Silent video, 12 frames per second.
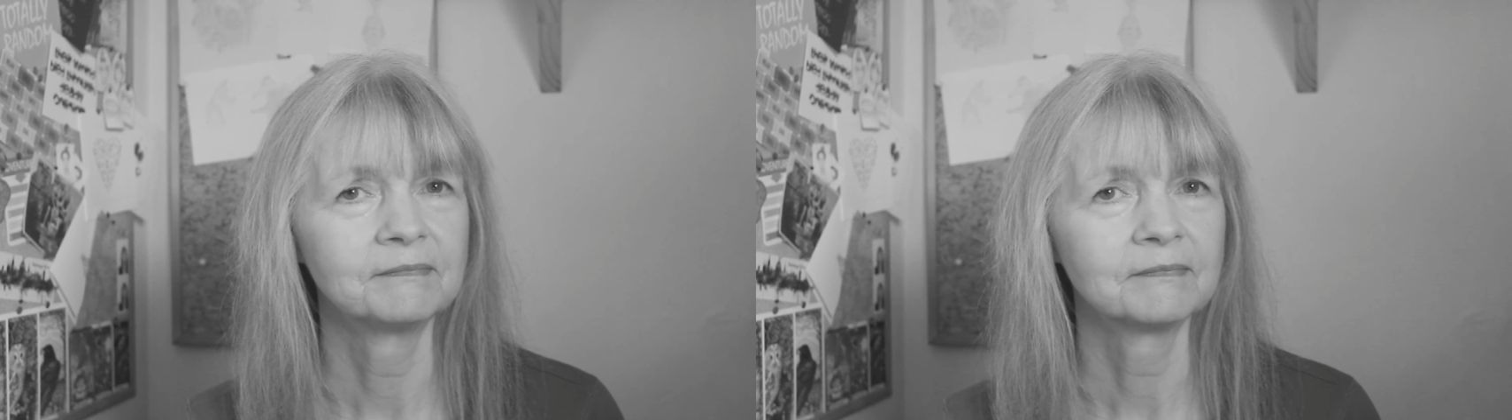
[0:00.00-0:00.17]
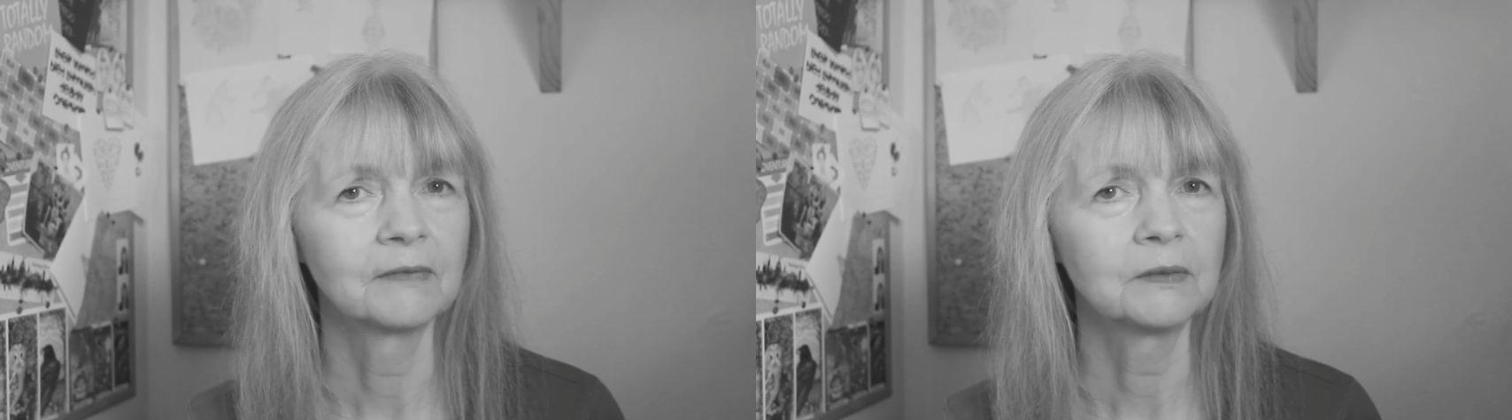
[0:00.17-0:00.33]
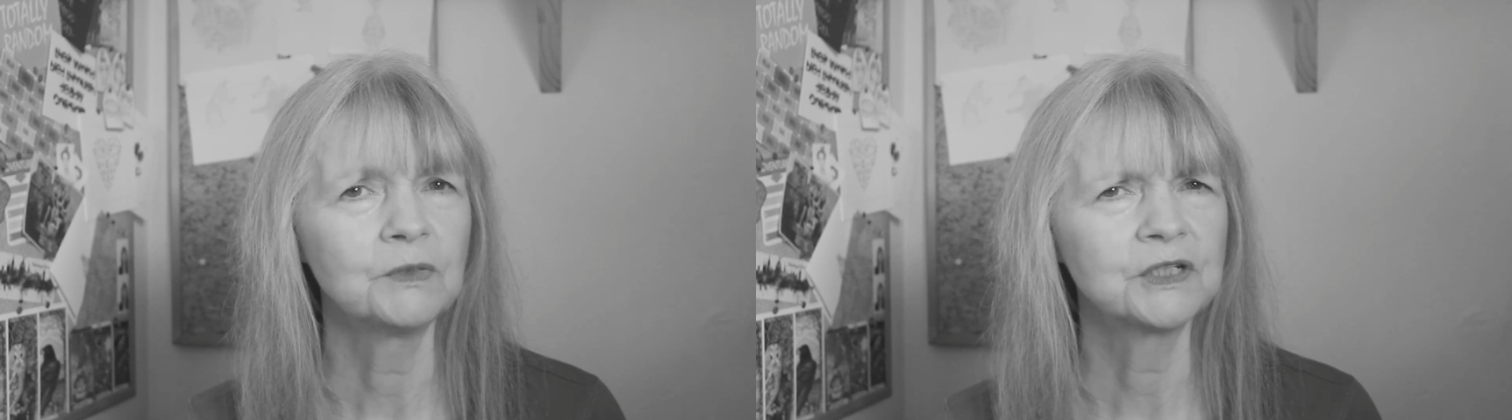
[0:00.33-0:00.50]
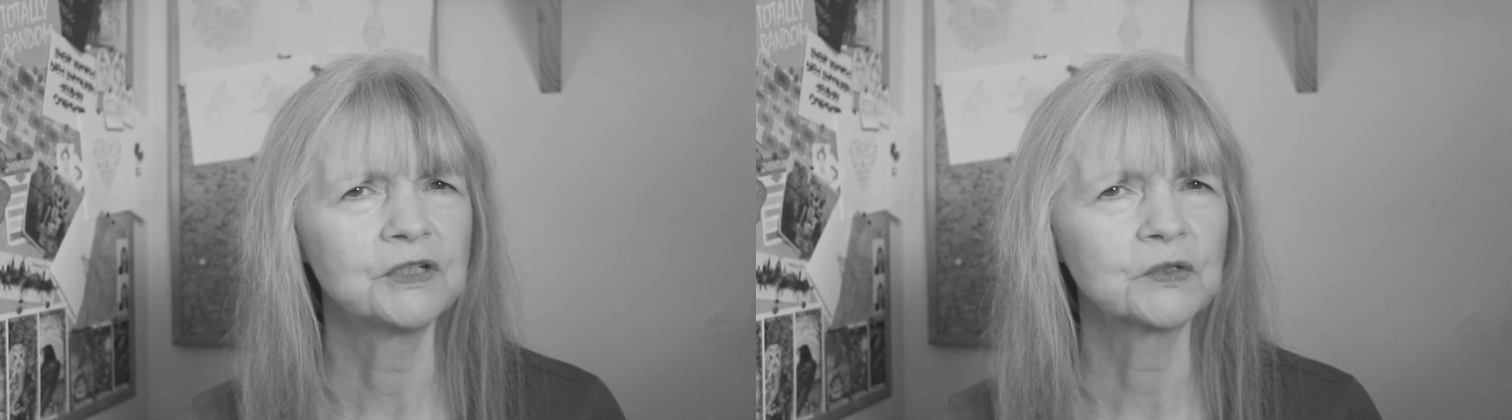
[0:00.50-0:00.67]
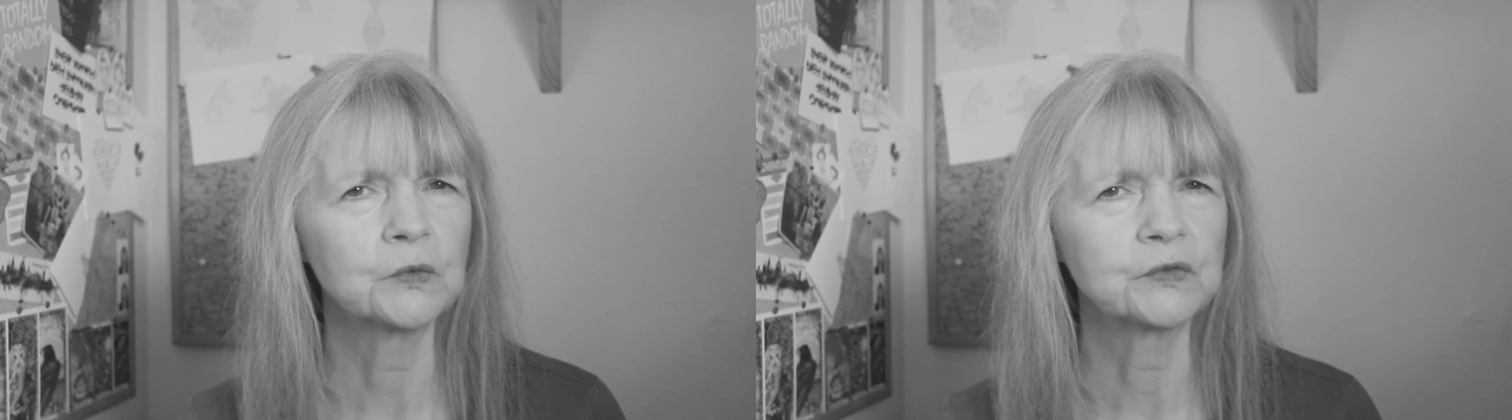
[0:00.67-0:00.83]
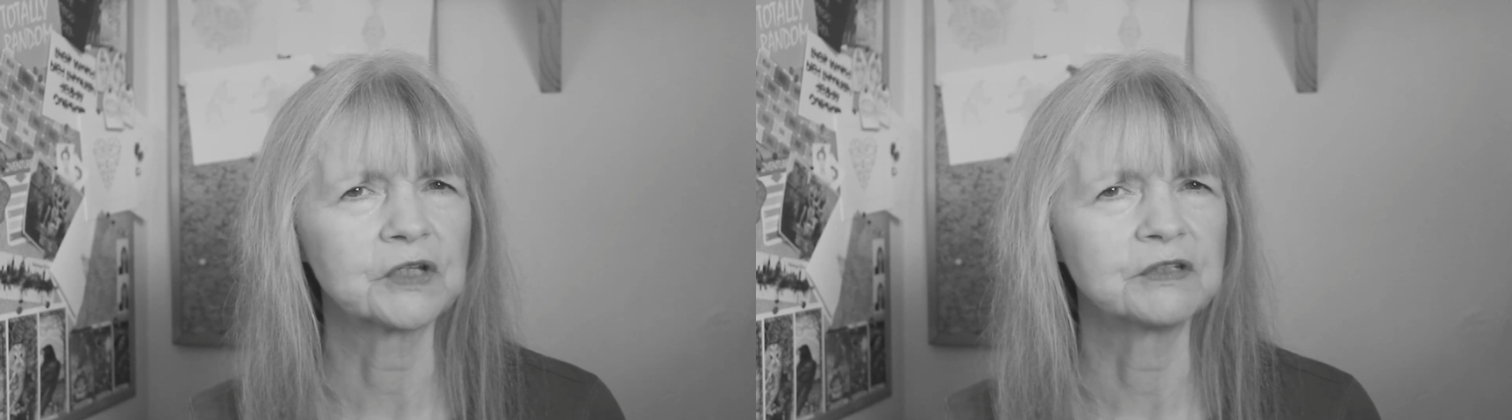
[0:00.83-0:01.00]
Which is
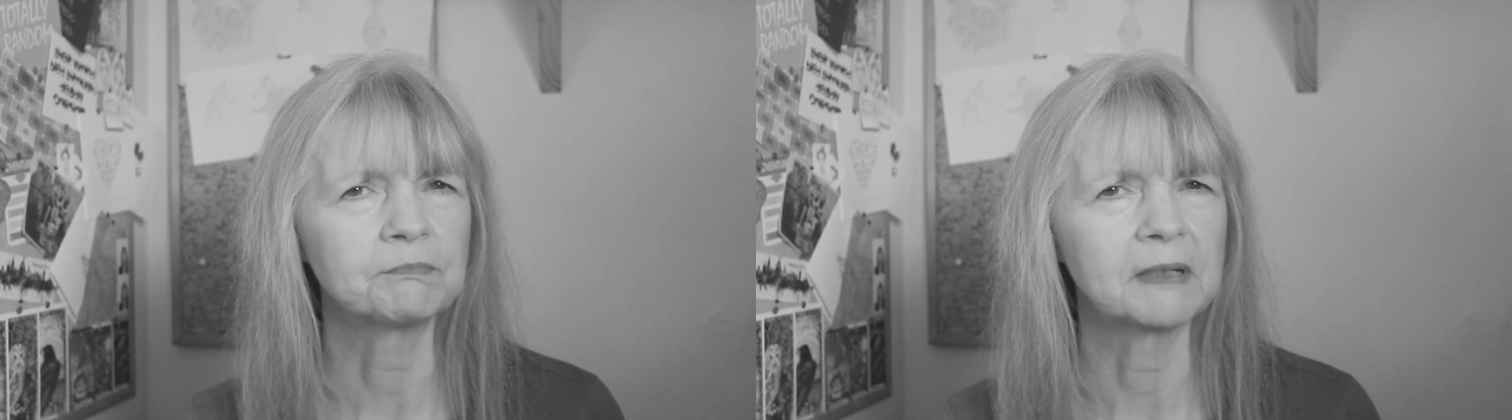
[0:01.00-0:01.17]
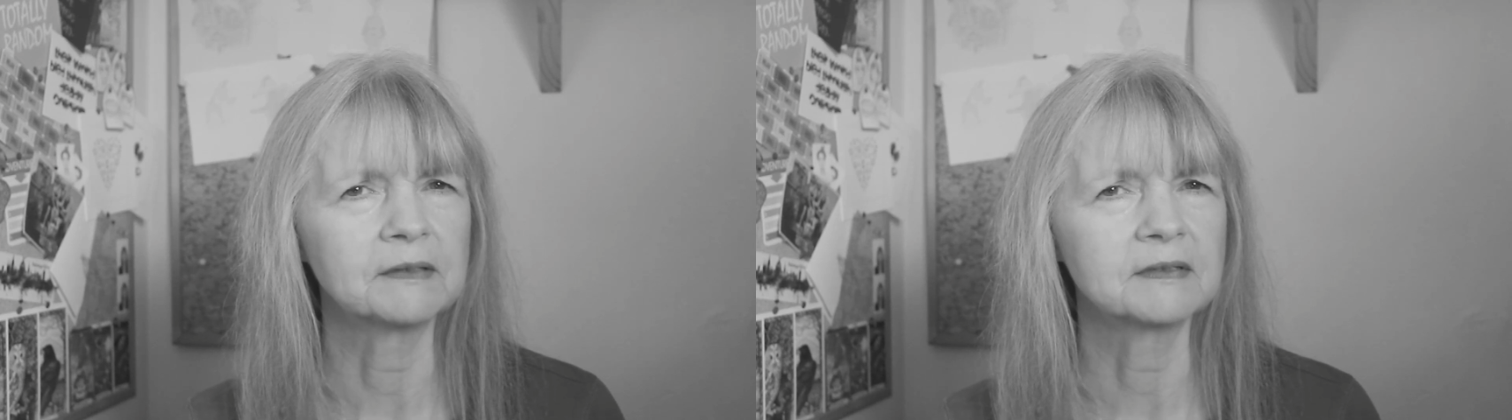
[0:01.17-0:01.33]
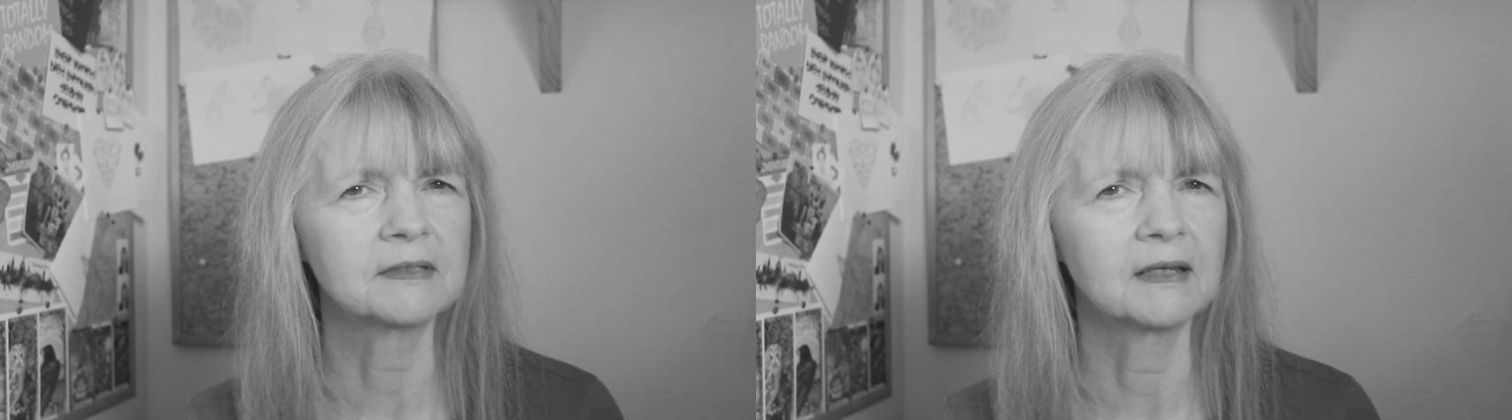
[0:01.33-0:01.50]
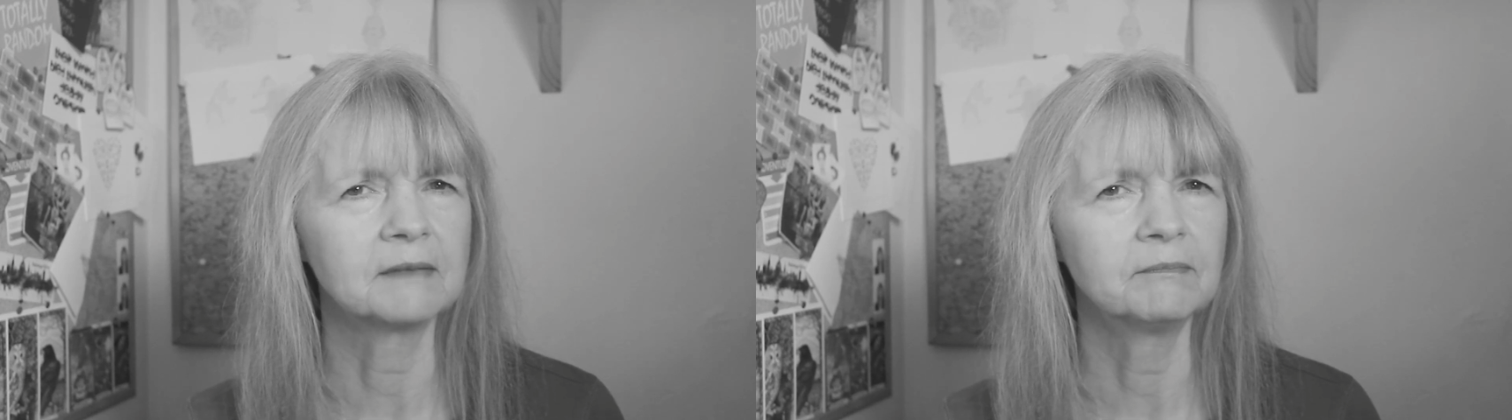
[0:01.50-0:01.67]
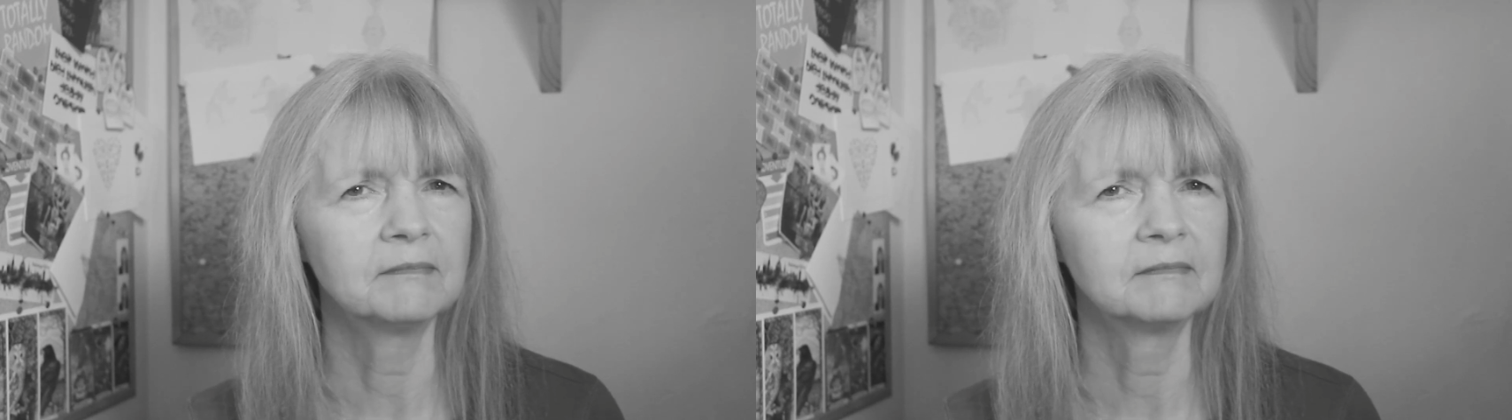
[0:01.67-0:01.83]
also spelled the same.